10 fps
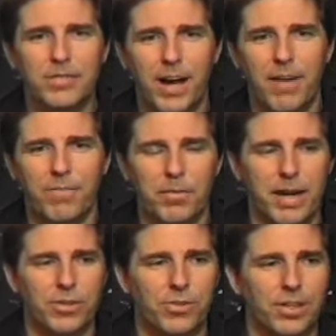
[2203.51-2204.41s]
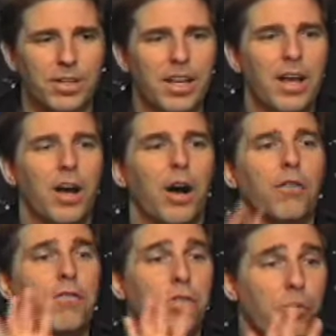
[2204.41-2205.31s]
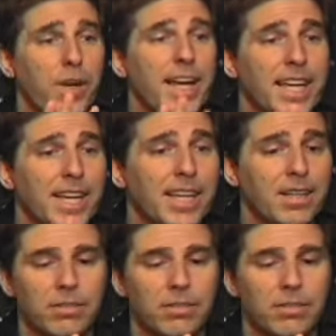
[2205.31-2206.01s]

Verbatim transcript: confirmation of three